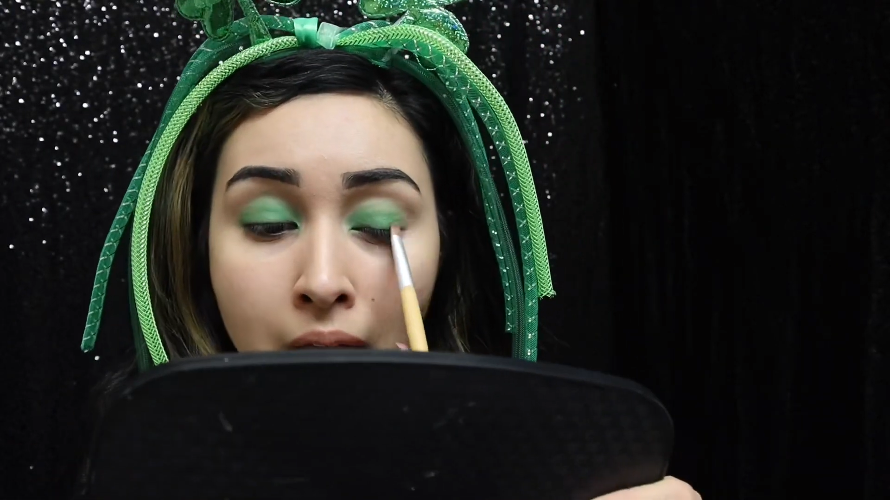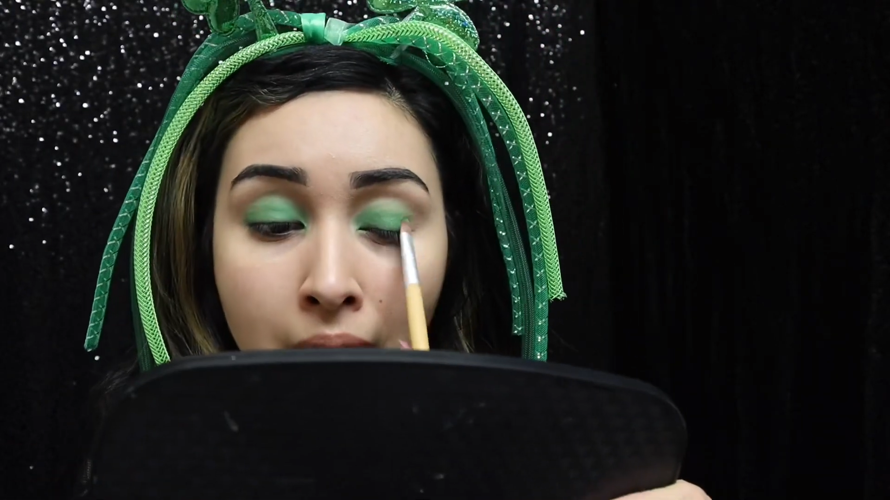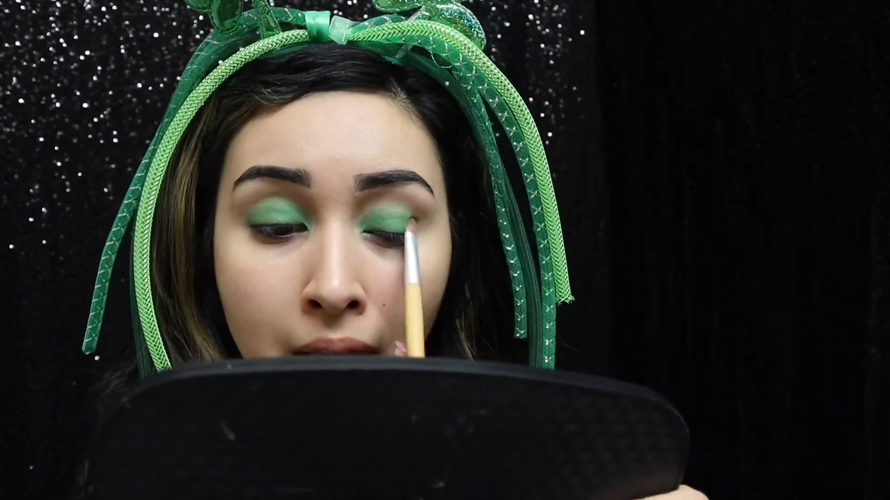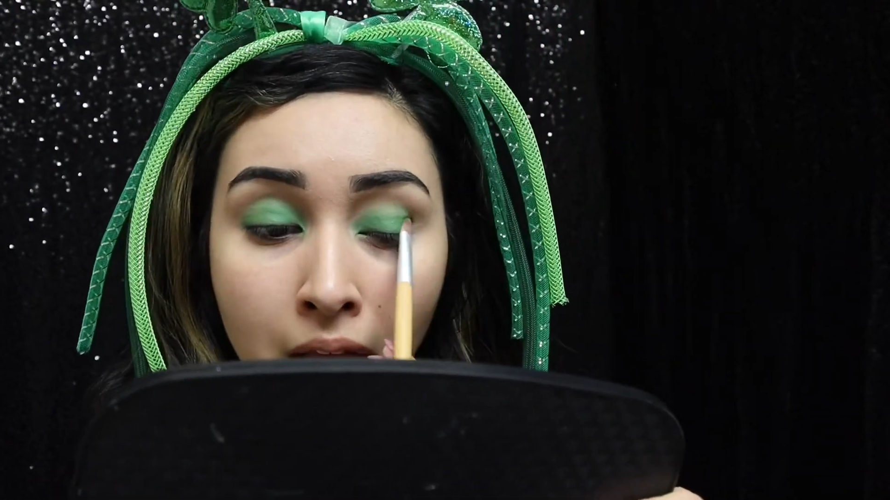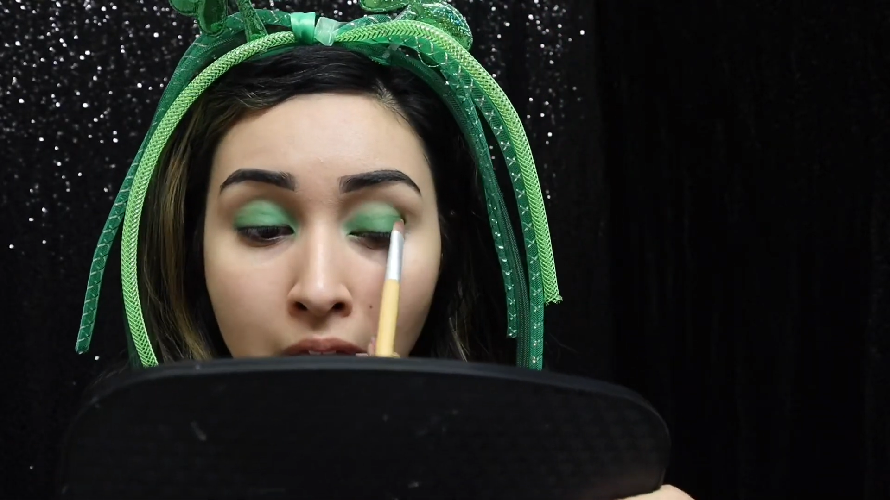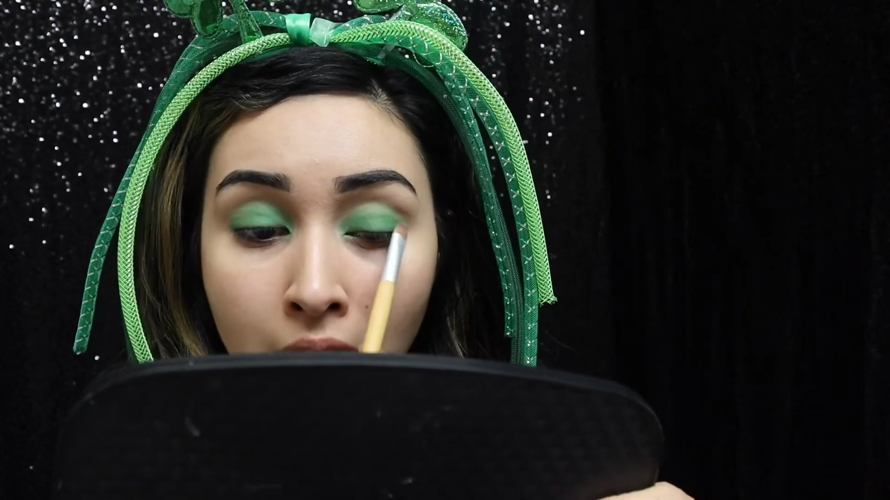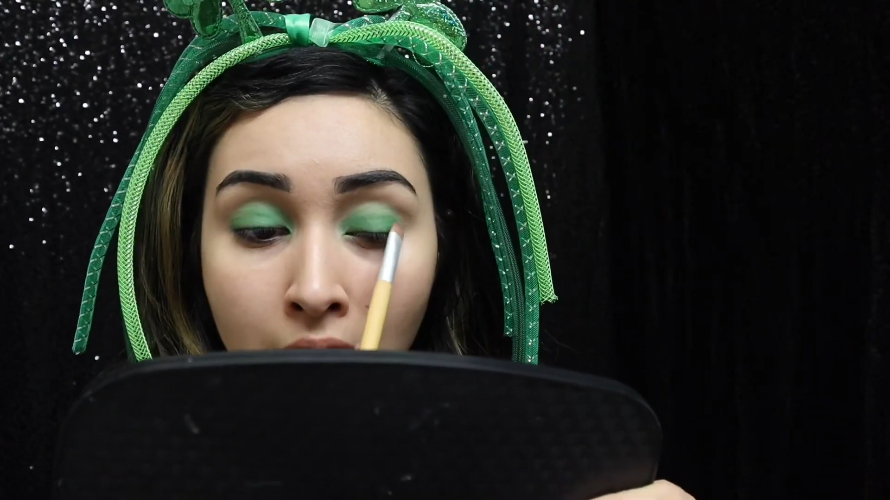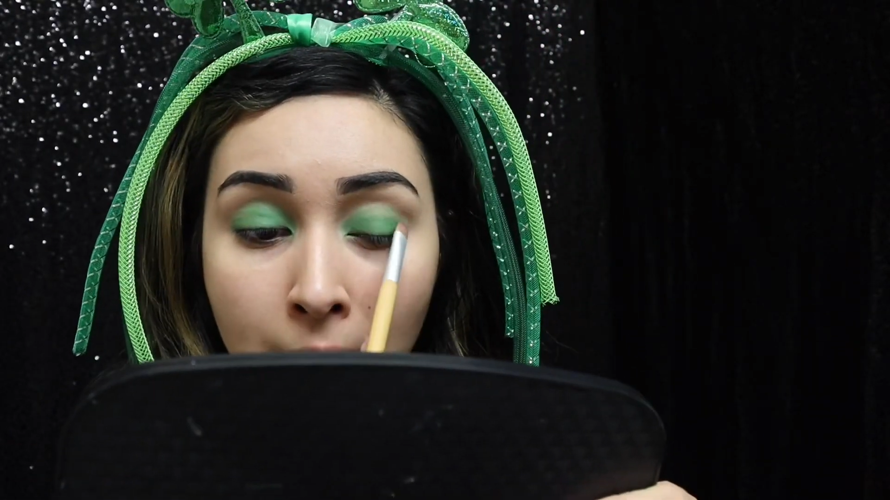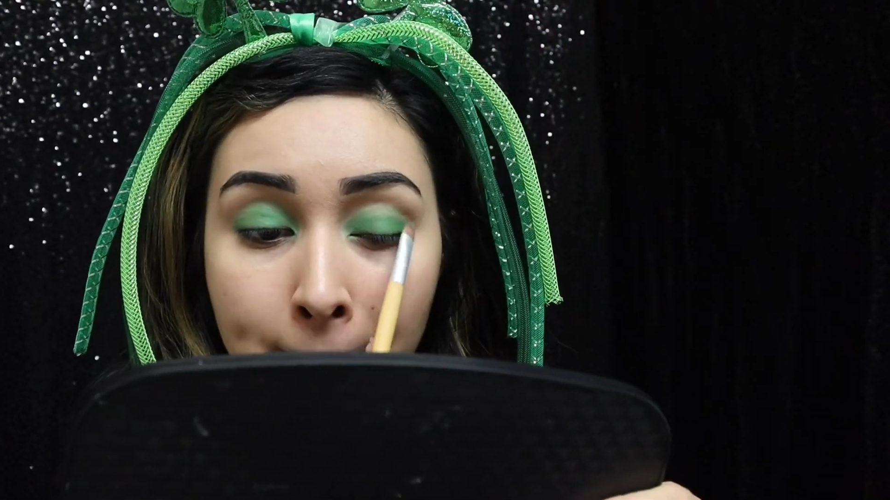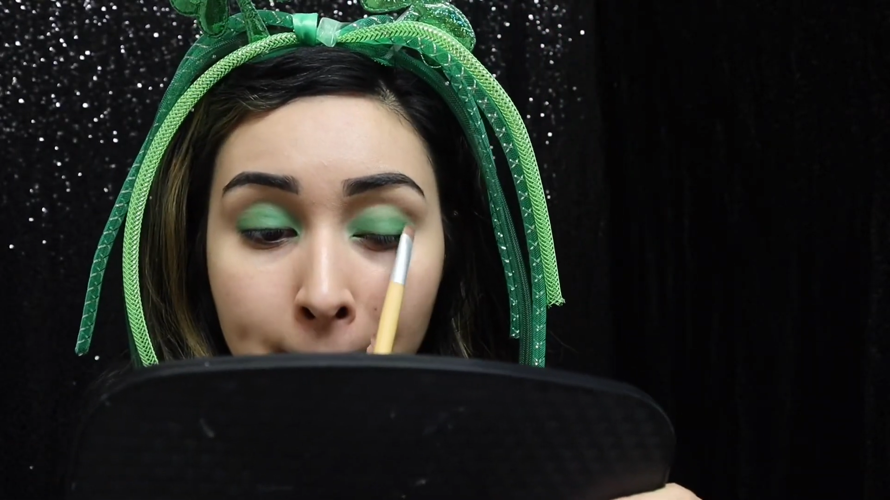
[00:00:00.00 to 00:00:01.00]
just
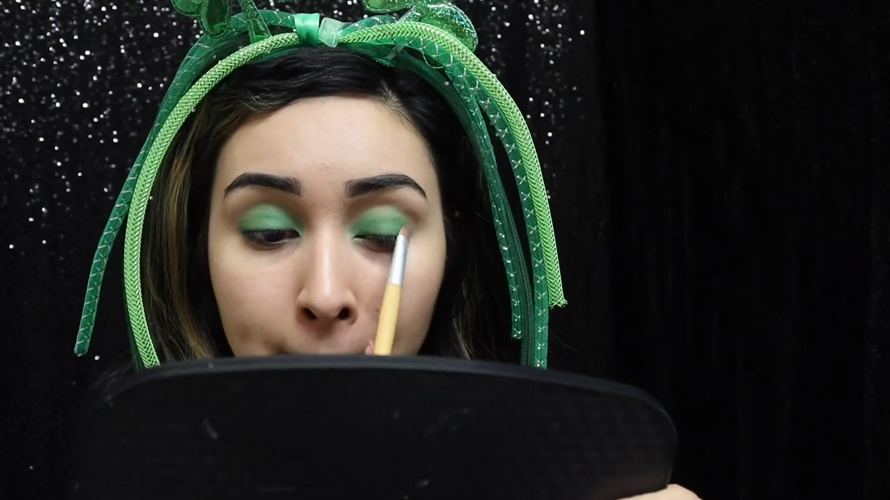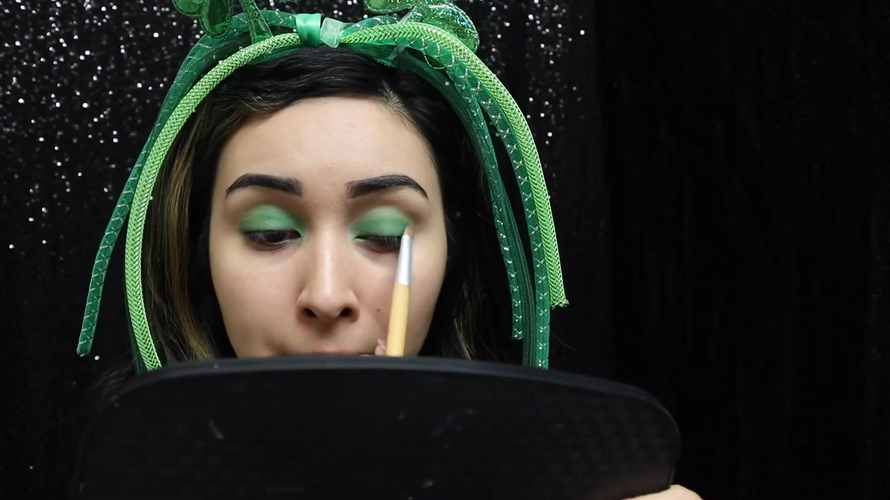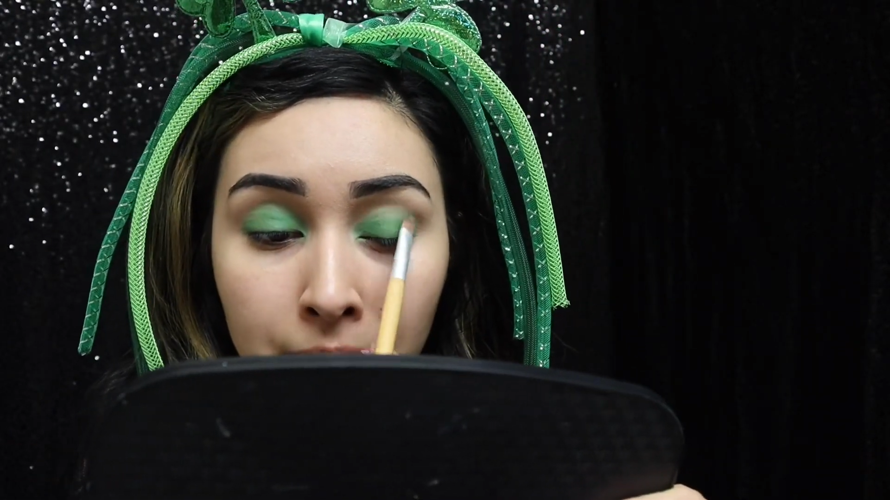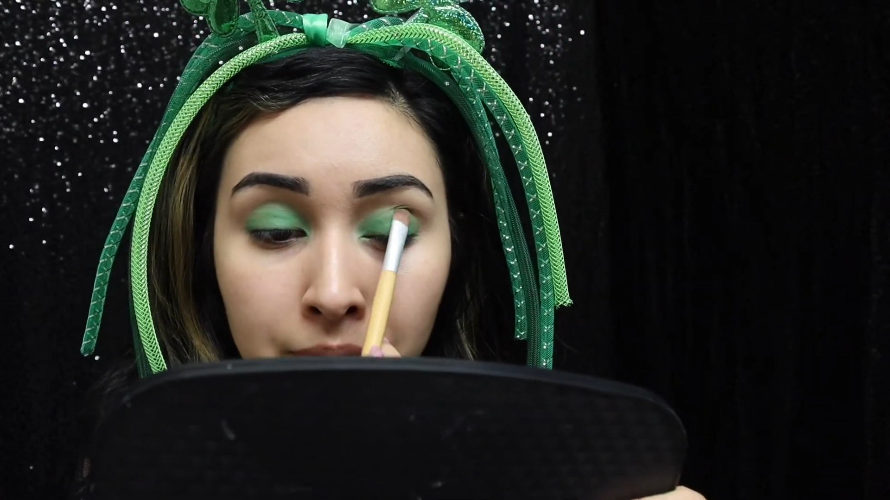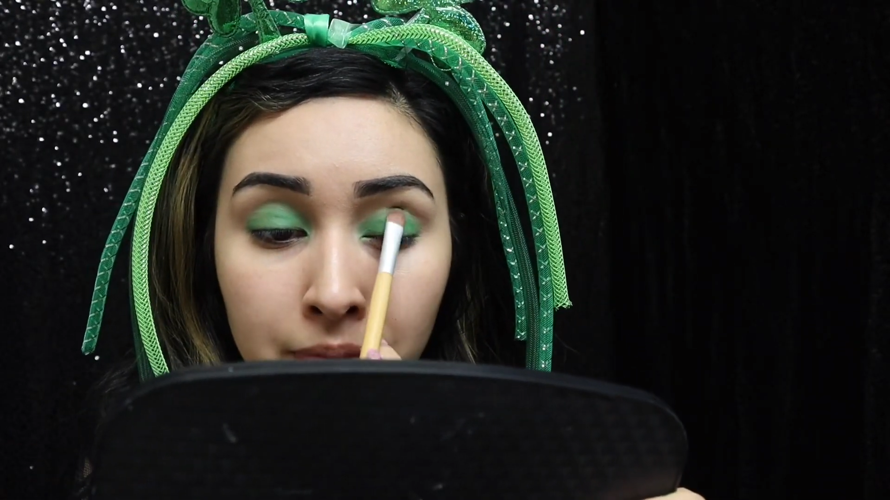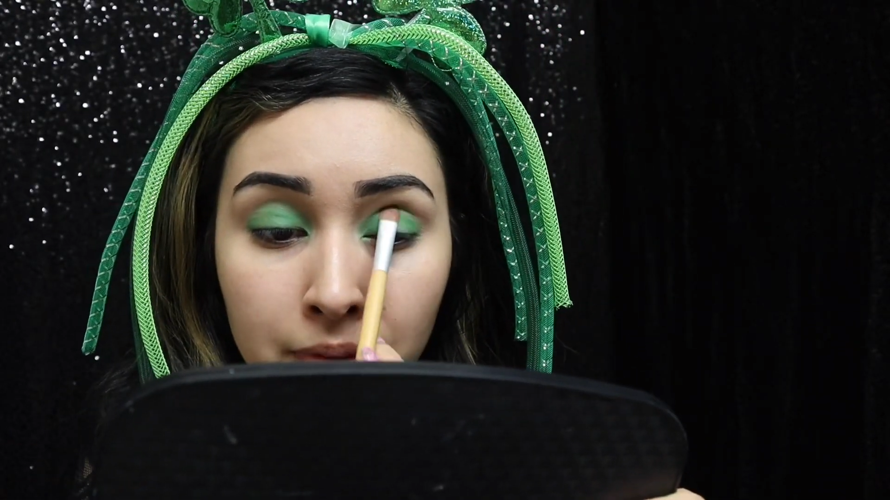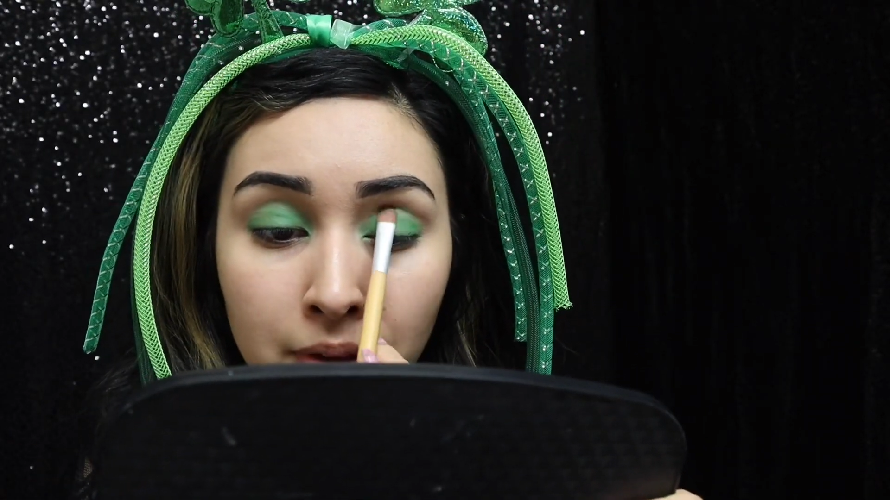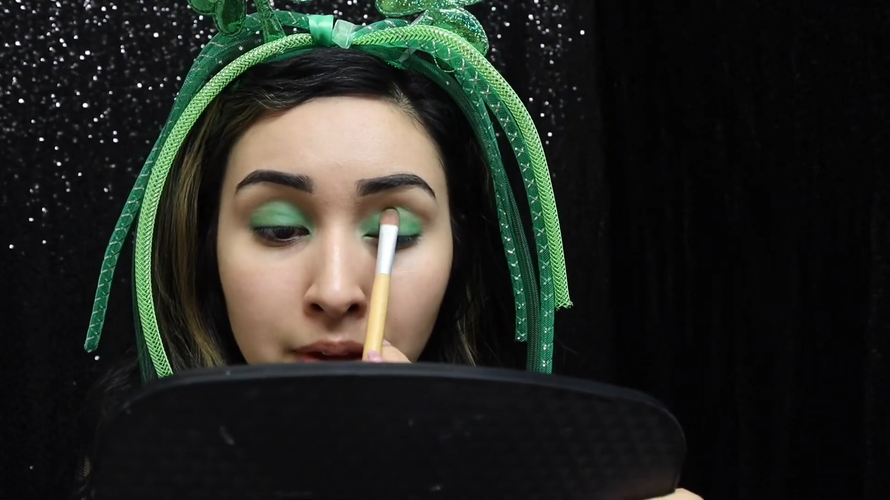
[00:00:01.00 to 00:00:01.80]
tap, tap, tap, tap.